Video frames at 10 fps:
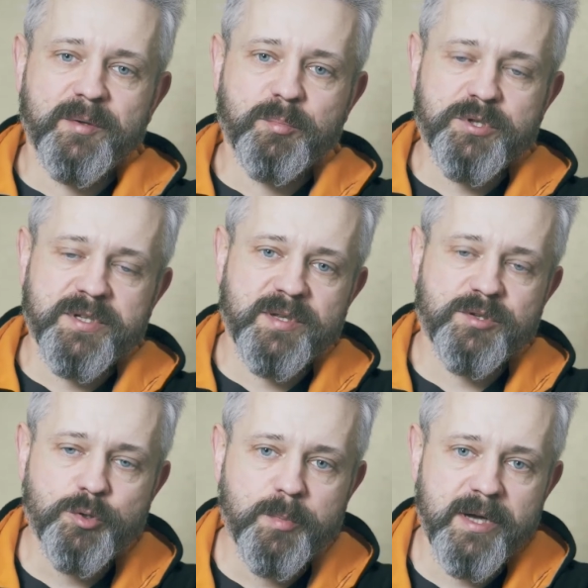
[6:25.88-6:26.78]
putting the
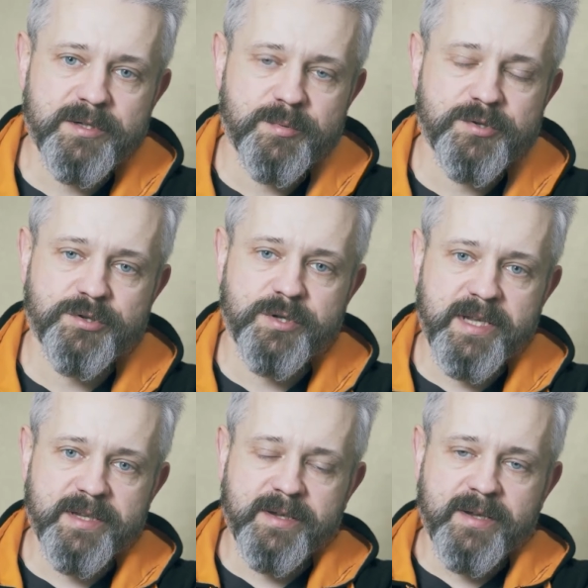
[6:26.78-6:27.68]
two backdrops
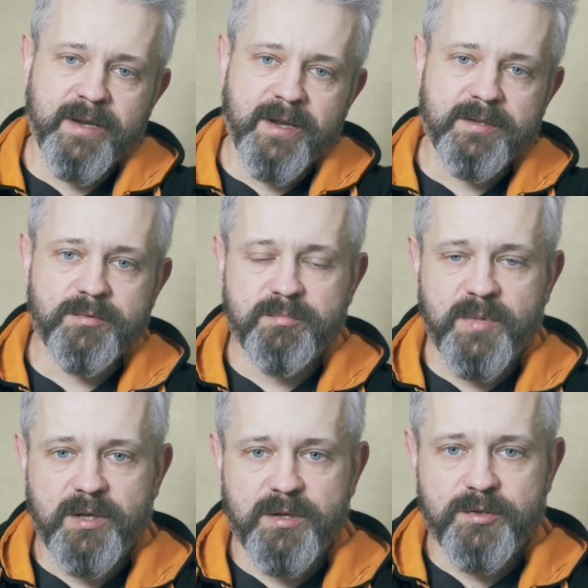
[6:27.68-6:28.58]
together. And
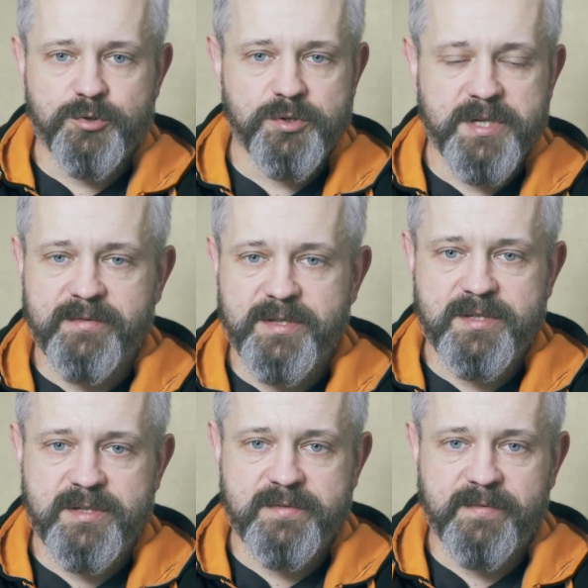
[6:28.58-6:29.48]

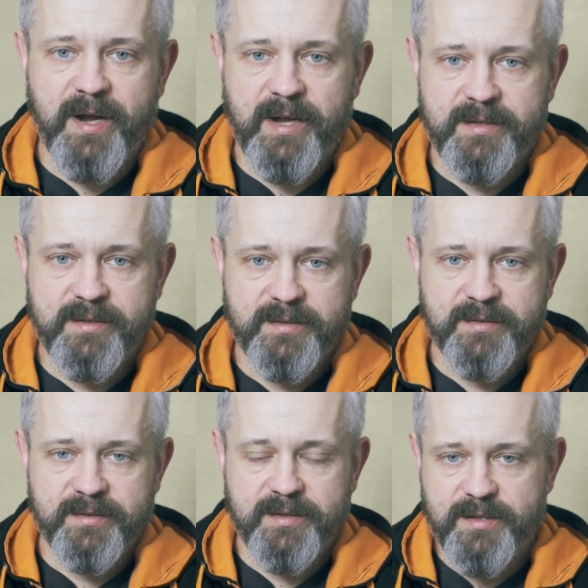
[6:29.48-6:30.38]
270 is fine,
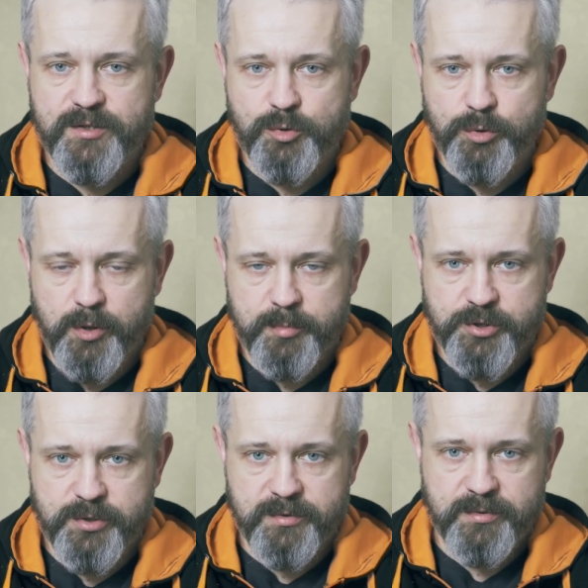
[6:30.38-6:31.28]
it's good
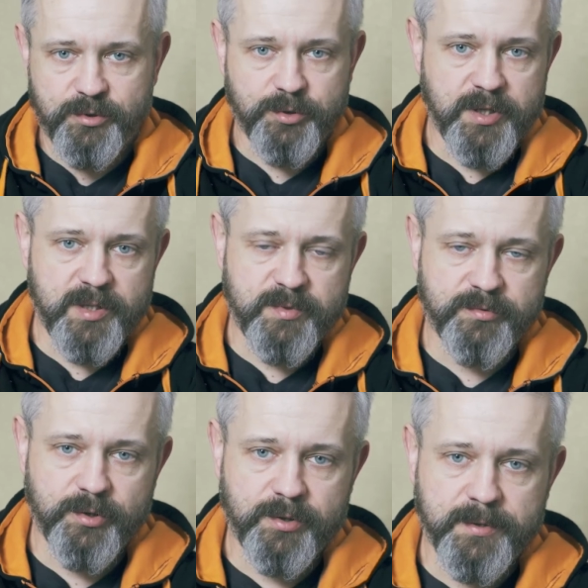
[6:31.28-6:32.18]
option, don't get me
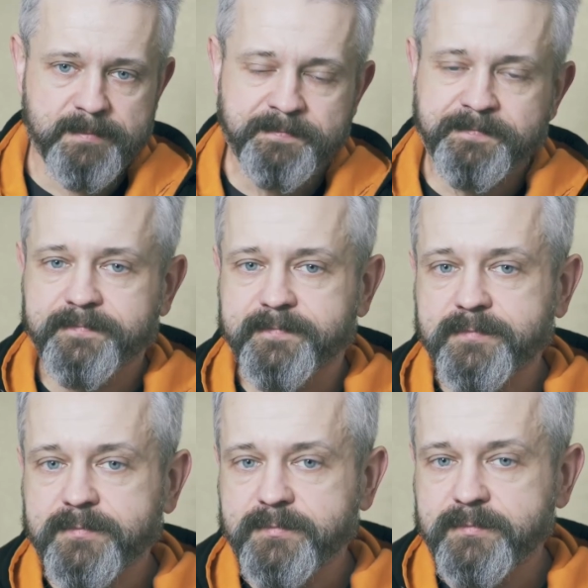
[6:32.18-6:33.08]
wrong.
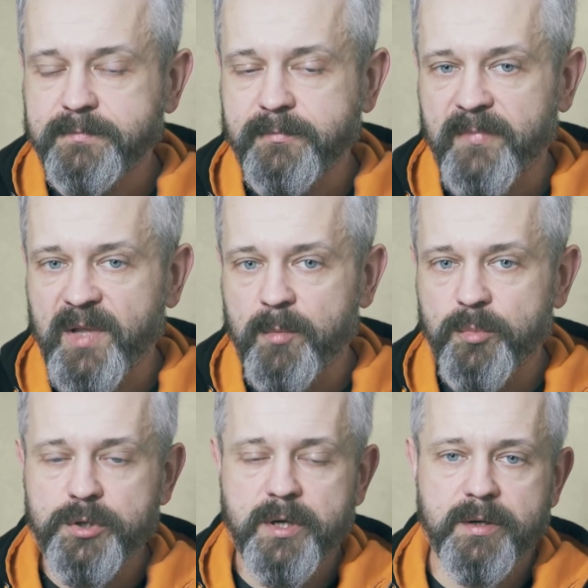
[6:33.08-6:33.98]

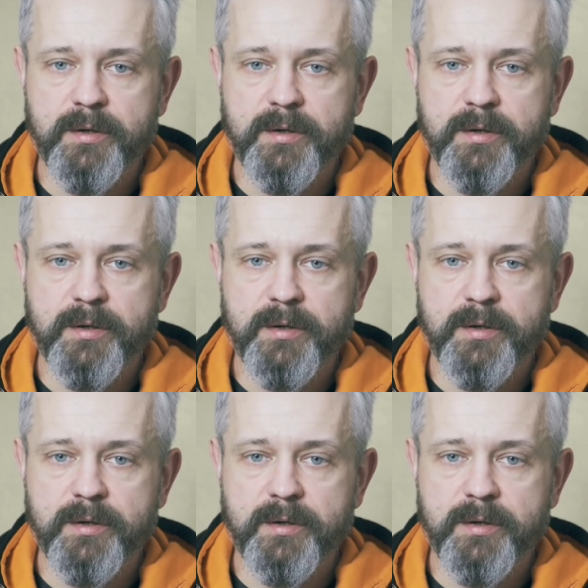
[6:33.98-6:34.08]
But